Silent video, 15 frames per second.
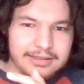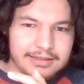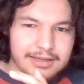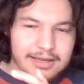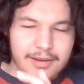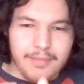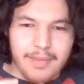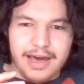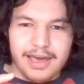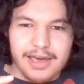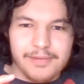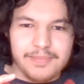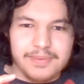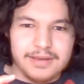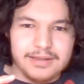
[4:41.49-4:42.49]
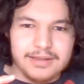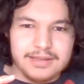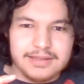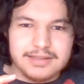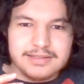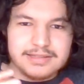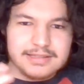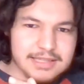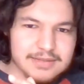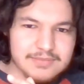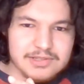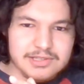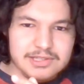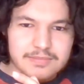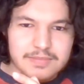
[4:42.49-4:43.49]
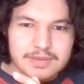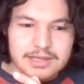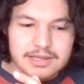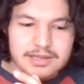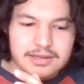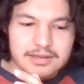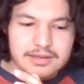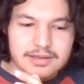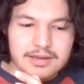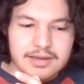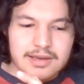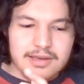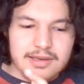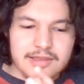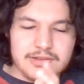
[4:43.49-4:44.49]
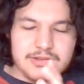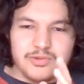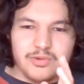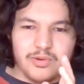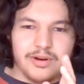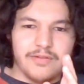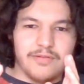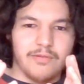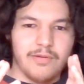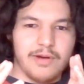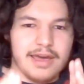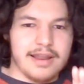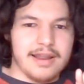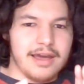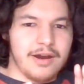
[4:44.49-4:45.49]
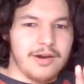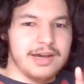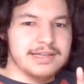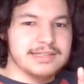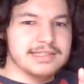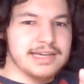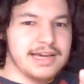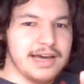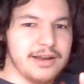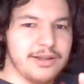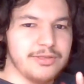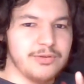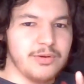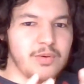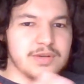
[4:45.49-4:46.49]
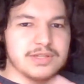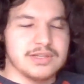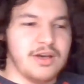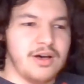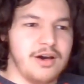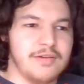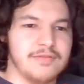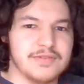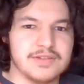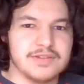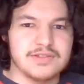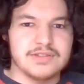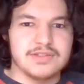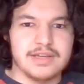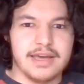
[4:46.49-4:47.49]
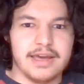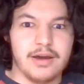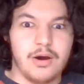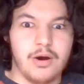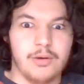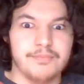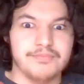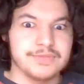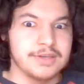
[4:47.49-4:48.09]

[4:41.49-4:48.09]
in my opinion, seems to be this sort of red herring to kind of throw us off and say, oh,